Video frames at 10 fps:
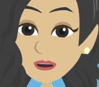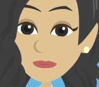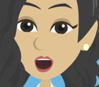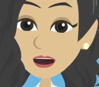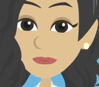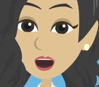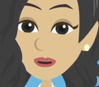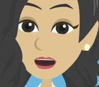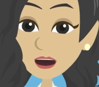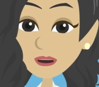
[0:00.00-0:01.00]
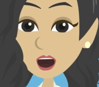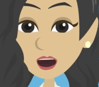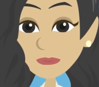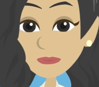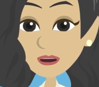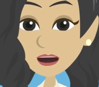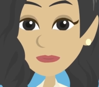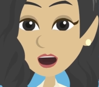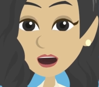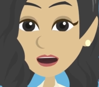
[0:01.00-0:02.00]
degree program, whether it's a
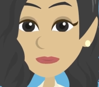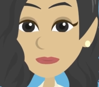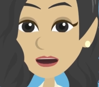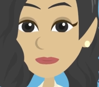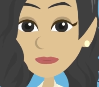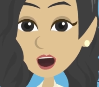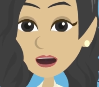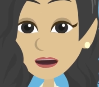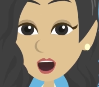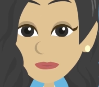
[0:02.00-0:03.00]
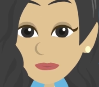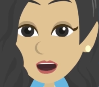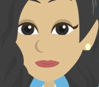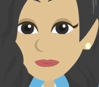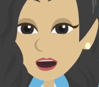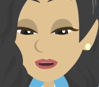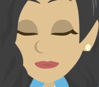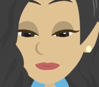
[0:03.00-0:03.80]
bachelor's, master's, or PhD.